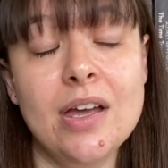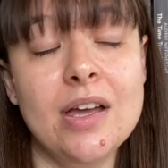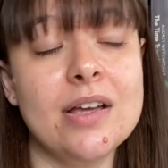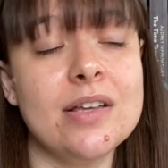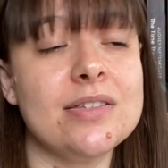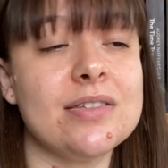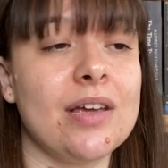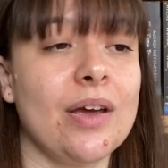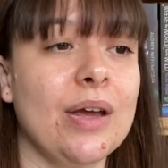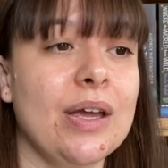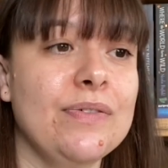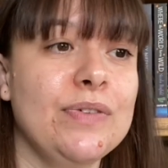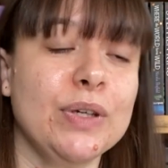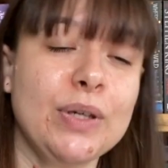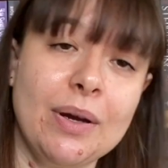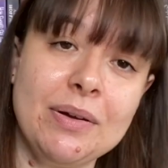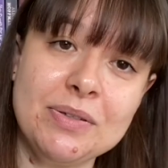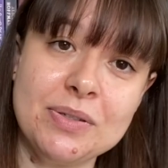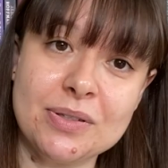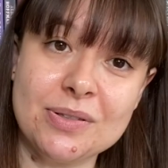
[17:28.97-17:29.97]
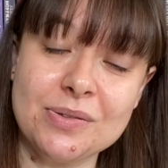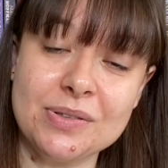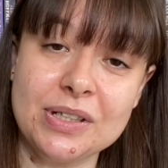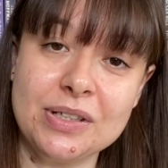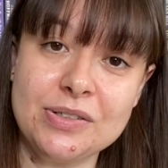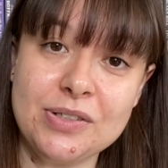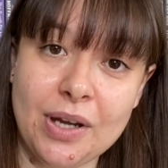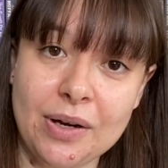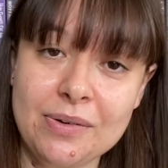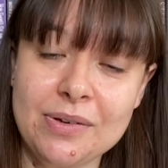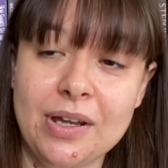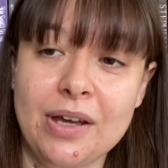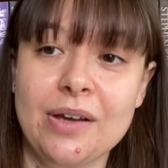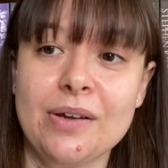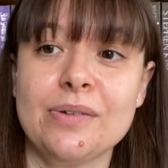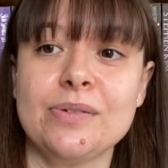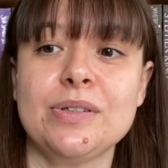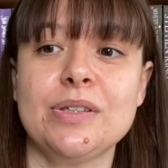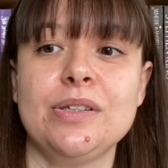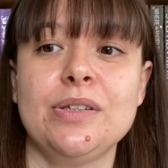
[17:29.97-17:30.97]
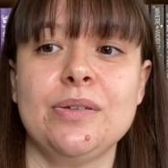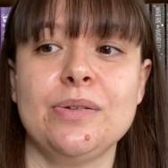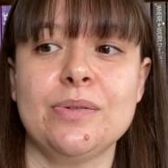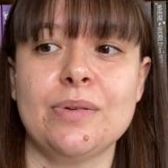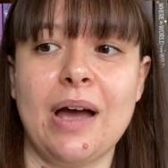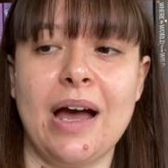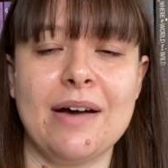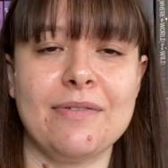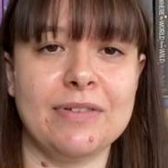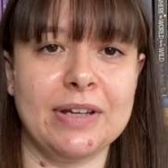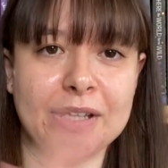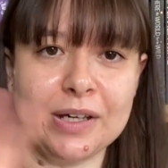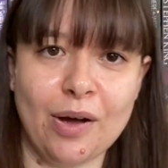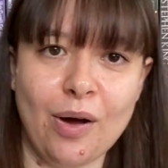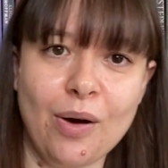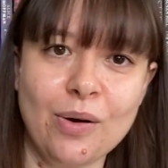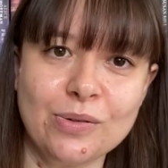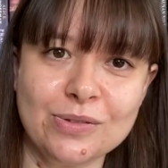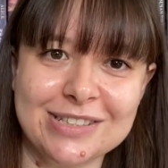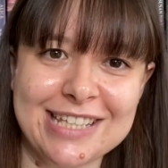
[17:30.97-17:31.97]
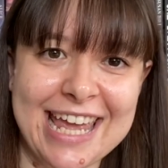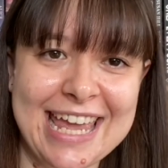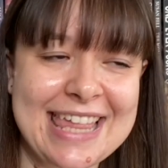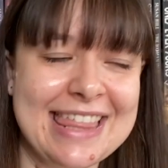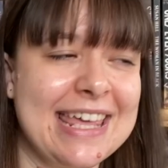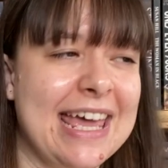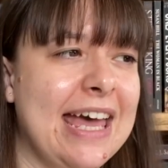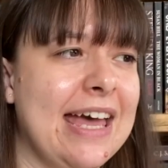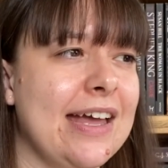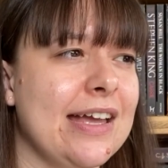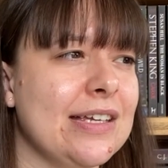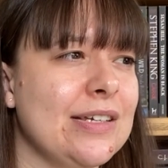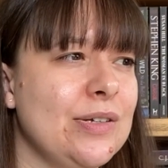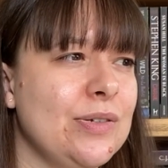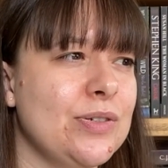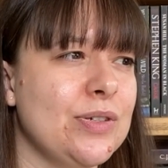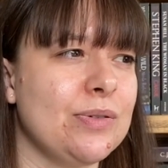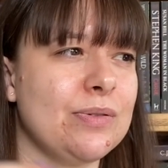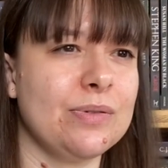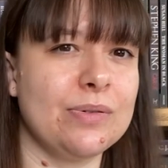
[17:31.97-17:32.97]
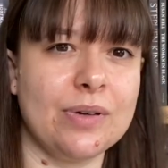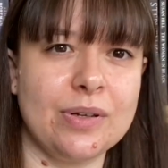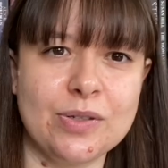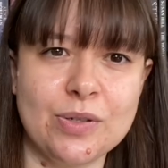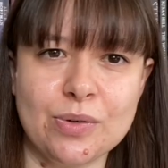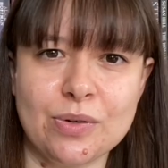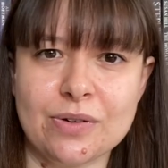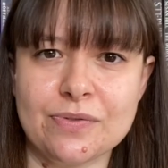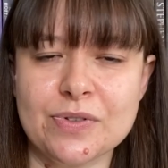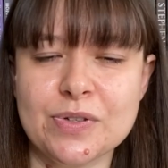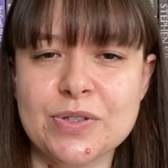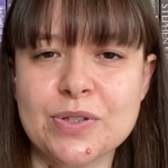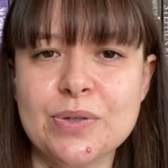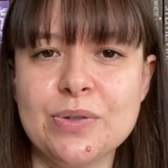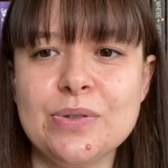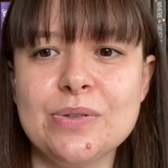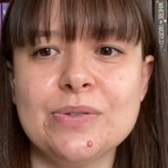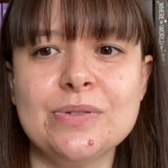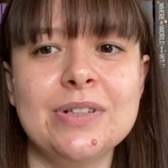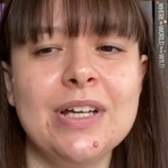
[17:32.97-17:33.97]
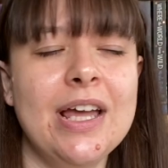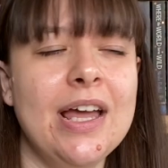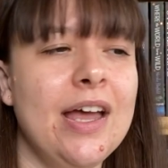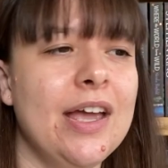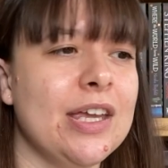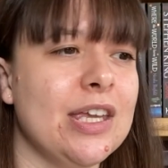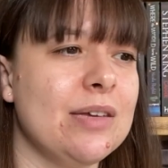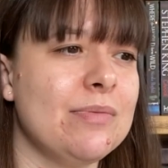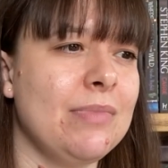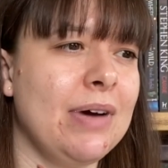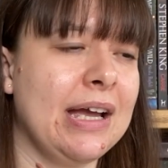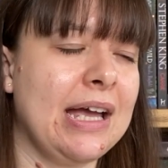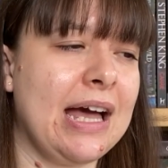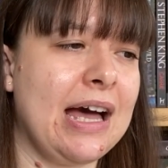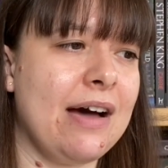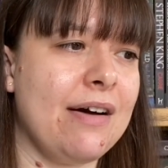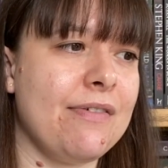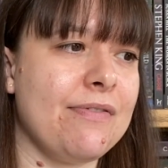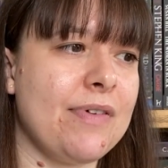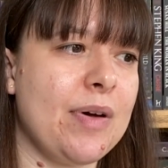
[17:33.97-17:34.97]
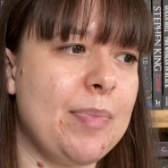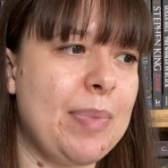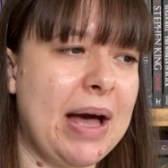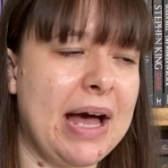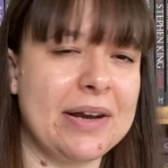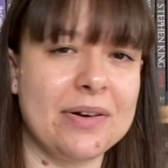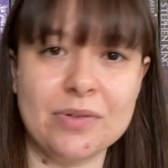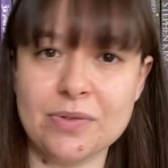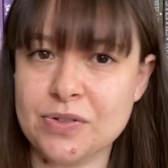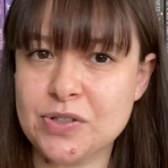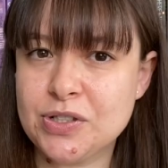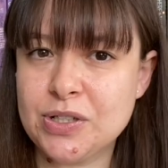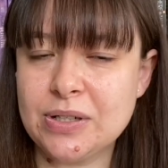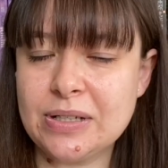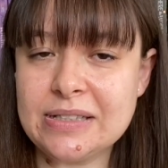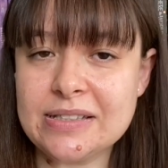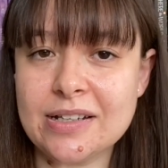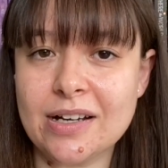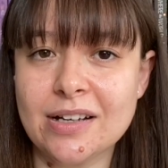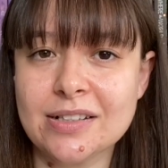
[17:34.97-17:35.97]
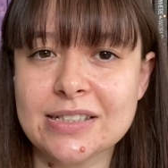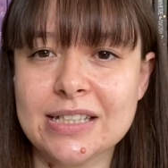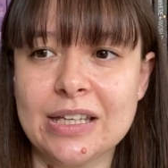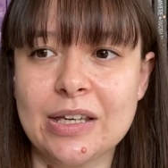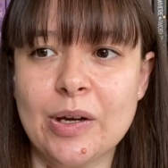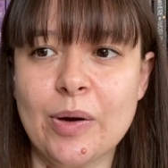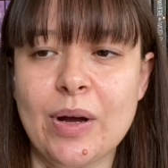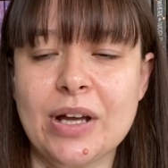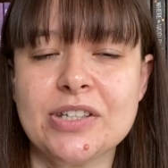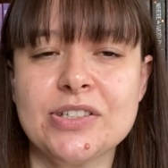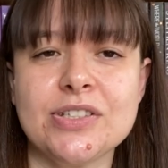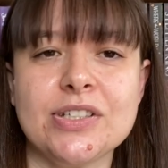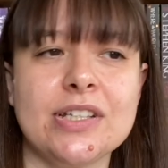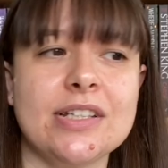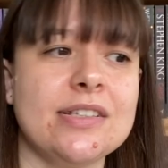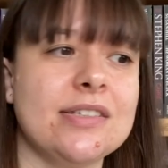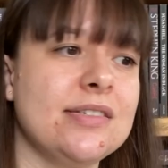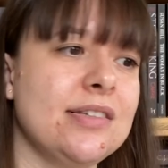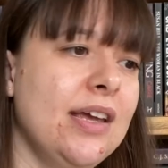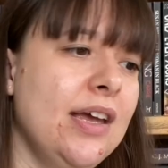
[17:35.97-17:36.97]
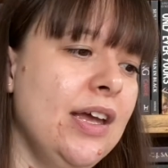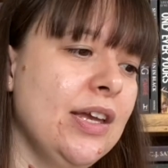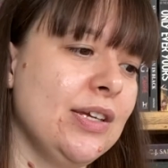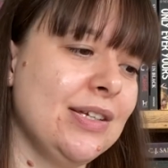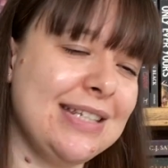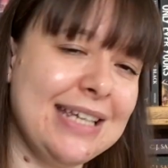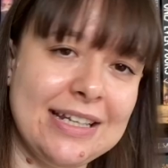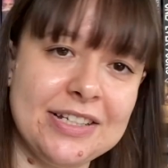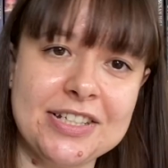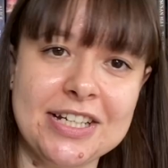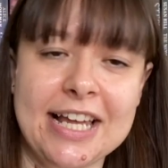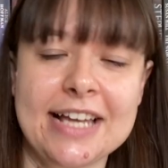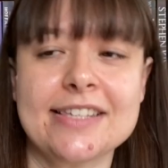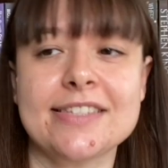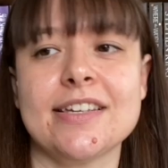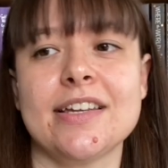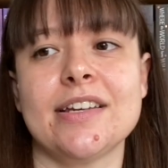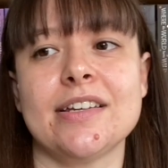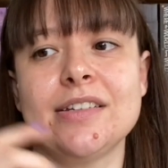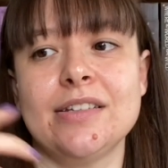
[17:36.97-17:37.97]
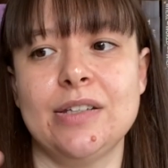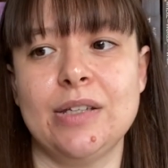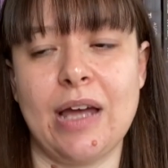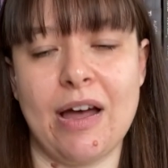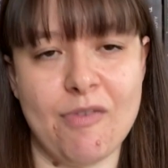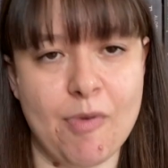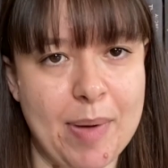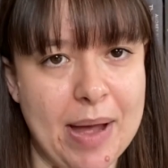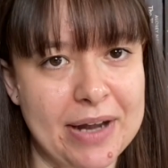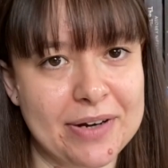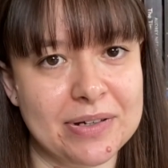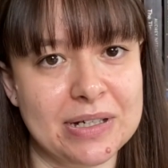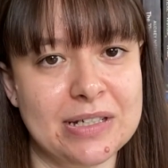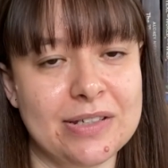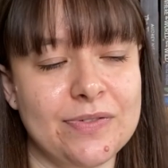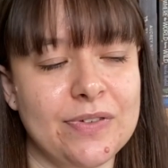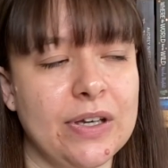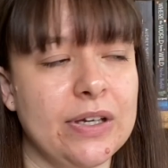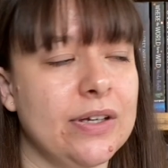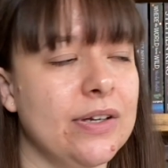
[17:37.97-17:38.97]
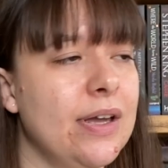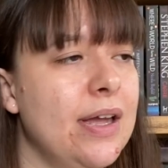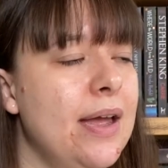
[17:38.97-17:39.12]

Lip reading: So if you go into a school that you don't know, you have like a whole day there, you do a tour of the school, you might have a panel of students asking you questions, you teach a lesson, you have a panel interview,